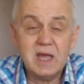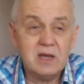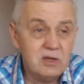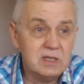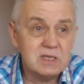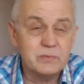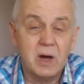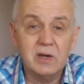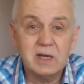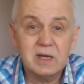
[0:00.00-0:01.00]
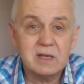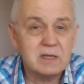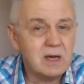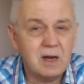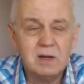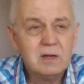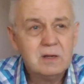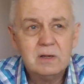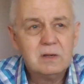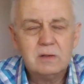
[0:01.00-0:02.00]
I heard it this morning and I thought,
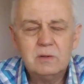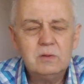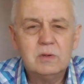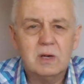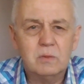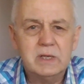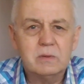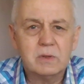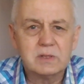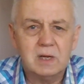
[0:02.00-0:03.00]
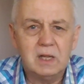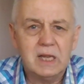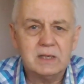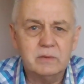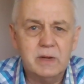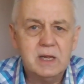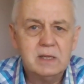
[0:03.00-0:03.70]
oh no, we don't want all that, do we?